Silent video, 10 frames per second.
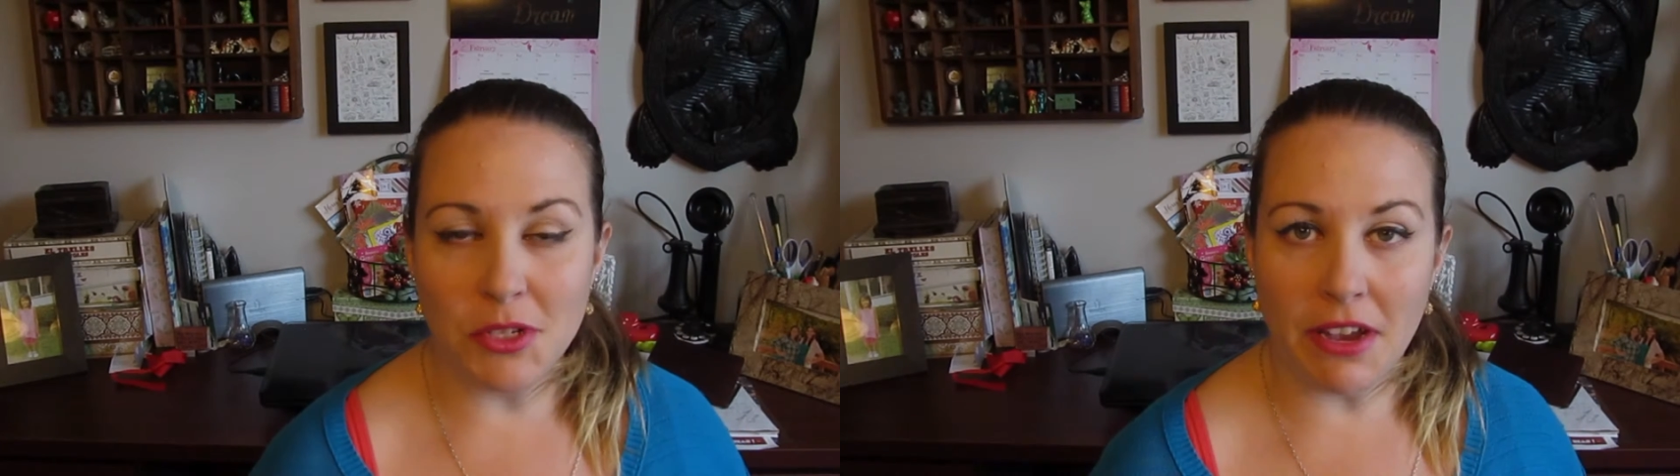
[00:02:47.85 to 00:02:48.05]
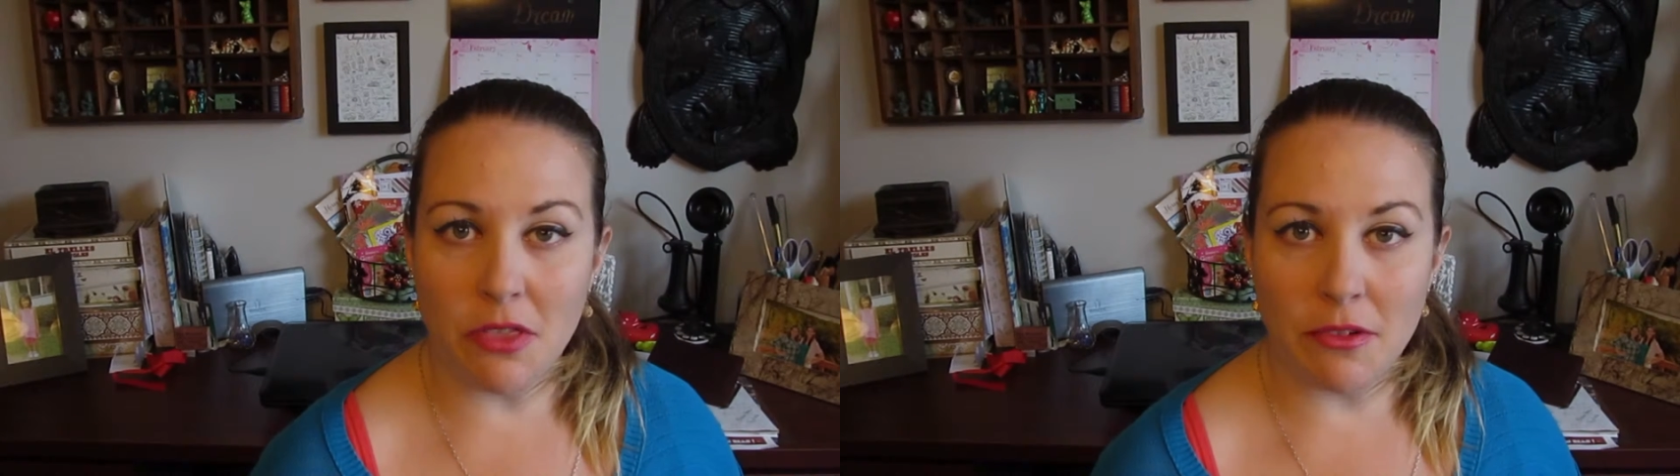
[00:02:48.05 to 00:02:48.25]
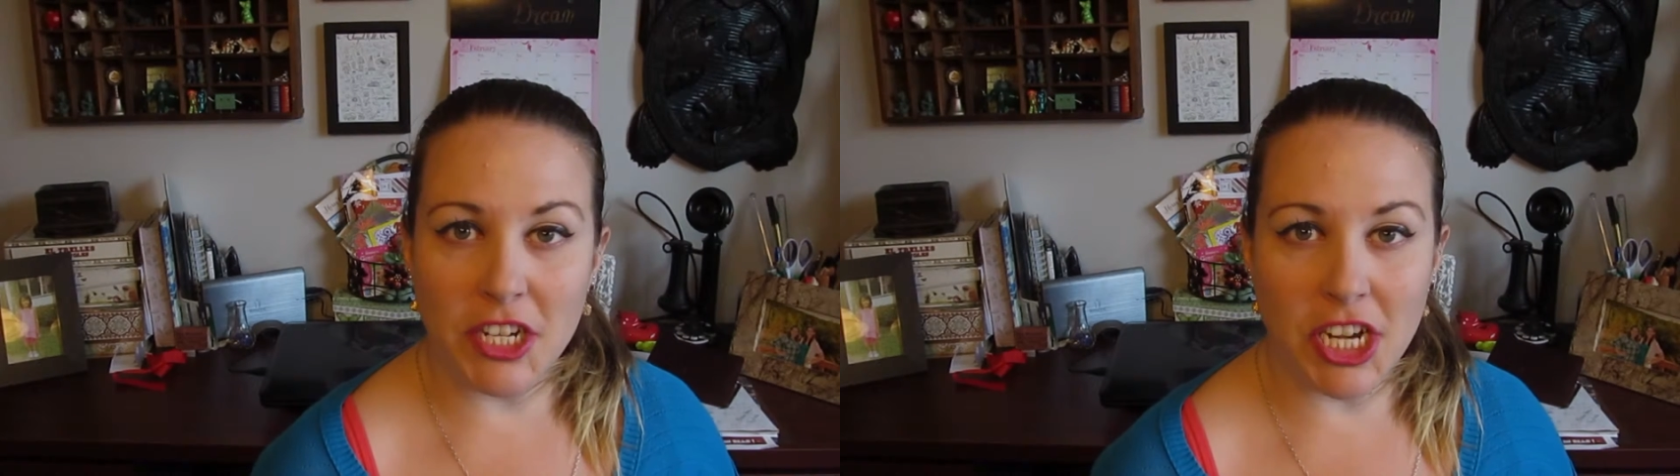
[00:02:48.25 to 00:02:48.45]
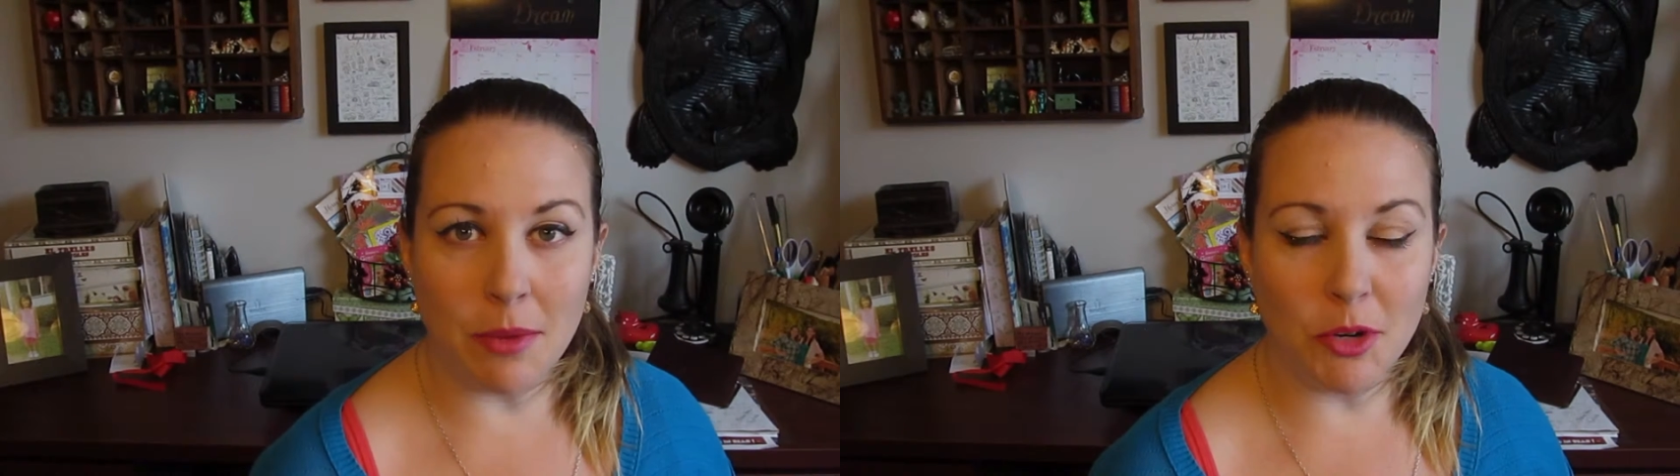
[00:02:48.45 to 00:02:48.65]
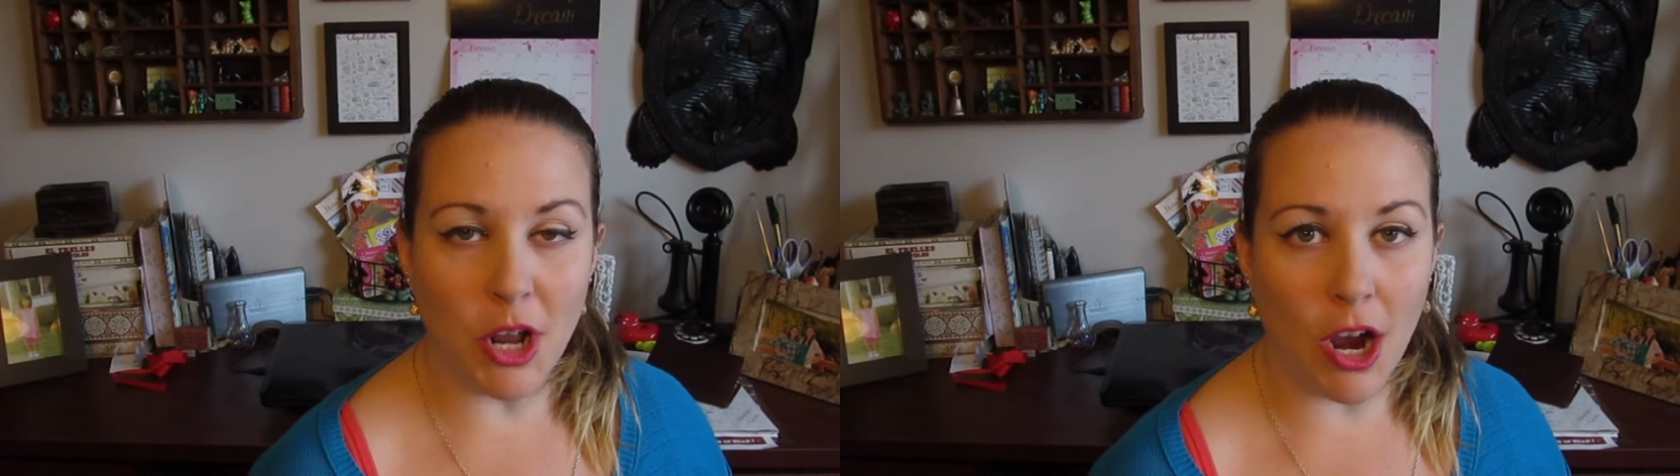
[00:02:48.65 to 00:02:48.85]
which have 3
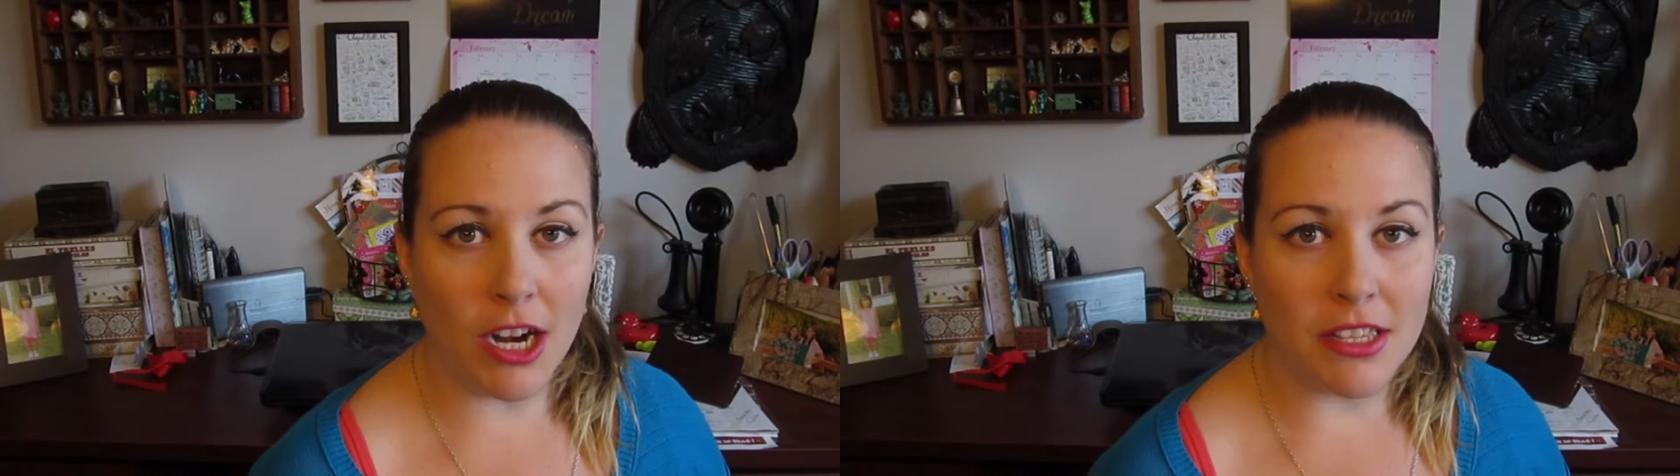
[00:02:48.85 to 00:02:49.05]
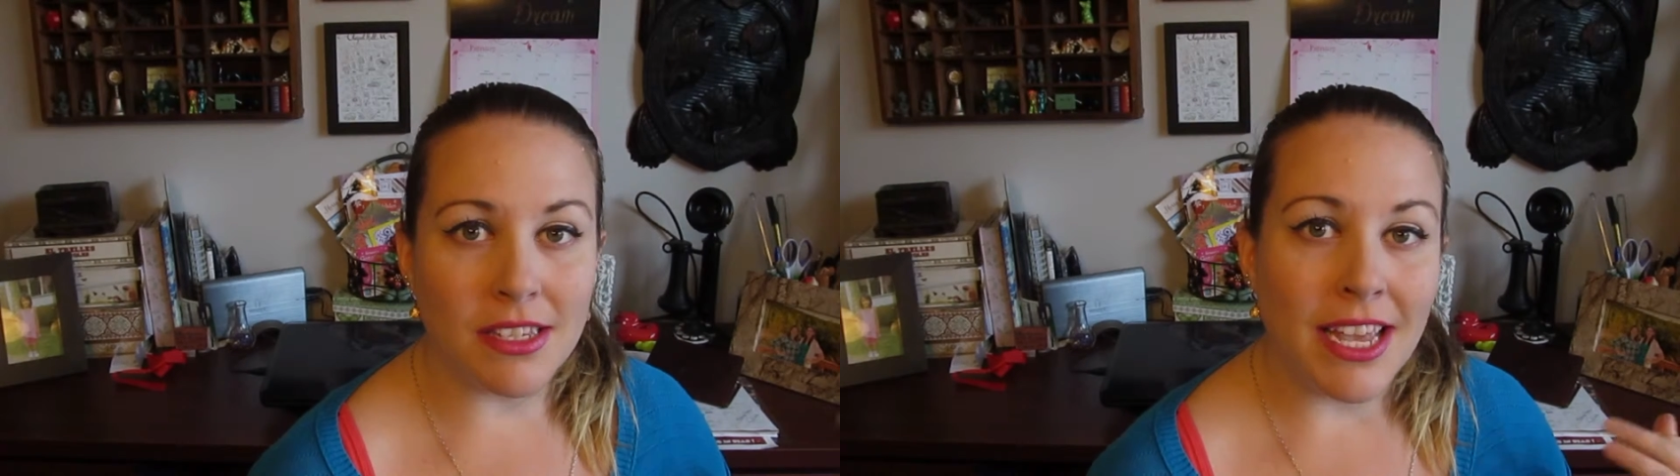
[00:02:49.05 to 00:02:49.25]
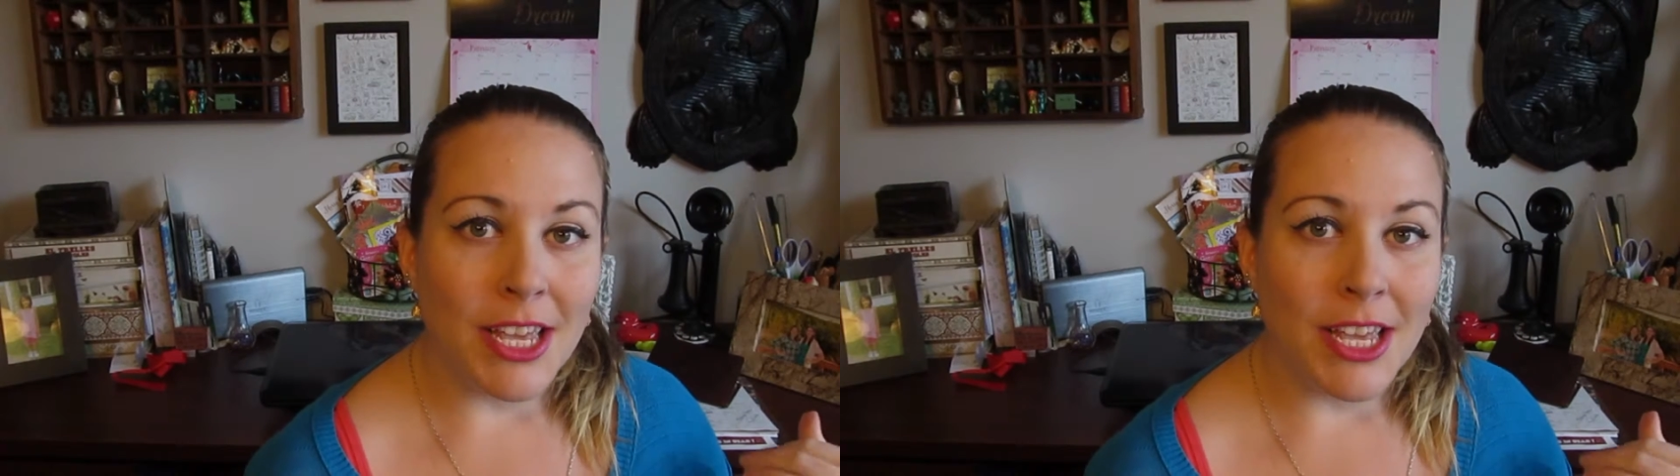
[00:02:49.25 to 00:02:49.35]
chambered hearts.